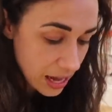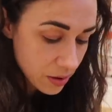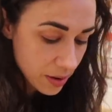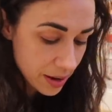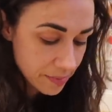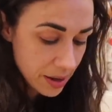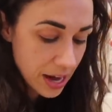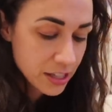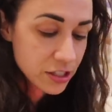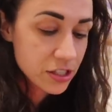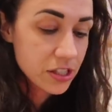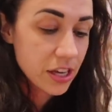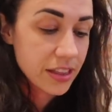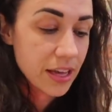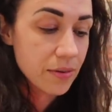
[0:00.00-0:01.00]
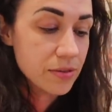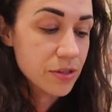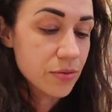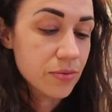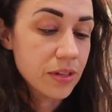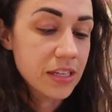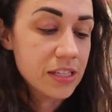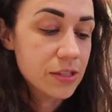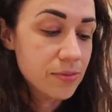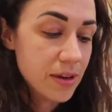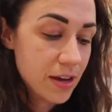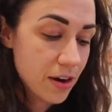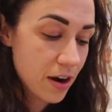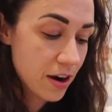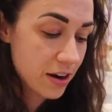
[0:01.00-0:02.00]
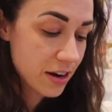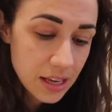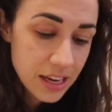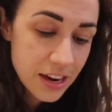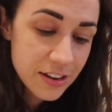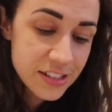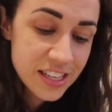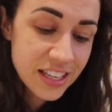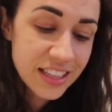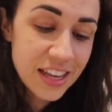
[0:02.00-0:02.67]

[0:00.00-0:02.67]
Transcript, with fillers: Anyway, I just thought that was a really sweet card. Here's a